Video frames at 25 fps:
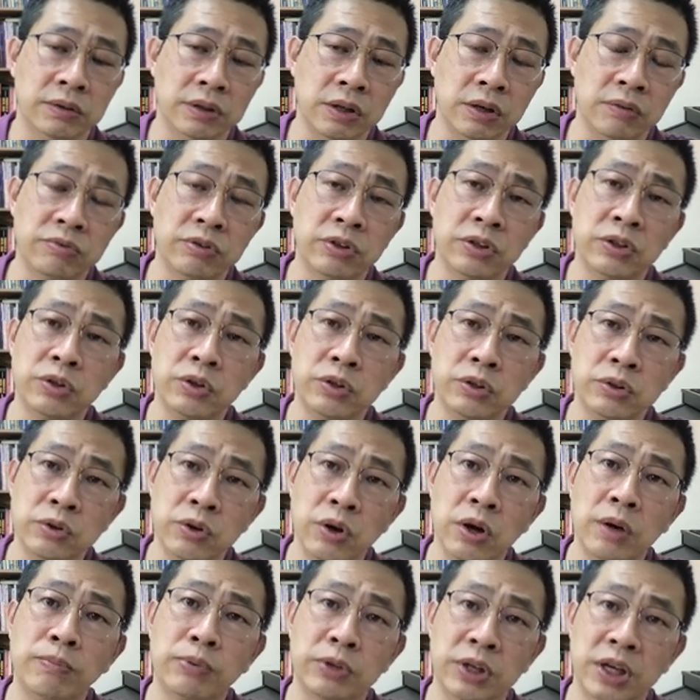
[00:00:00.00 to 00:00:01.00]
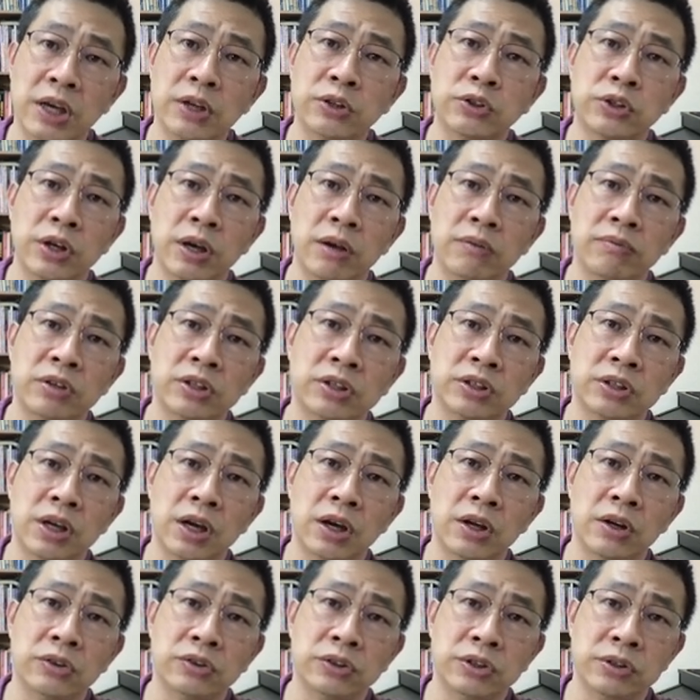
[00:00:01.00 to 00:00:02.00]
if it, you, your application have this
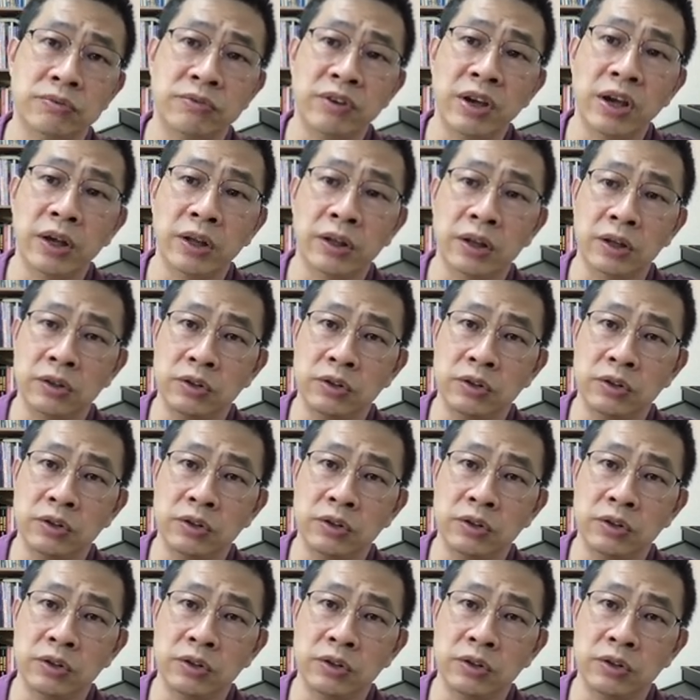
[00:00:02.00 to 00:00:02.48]
kind of demand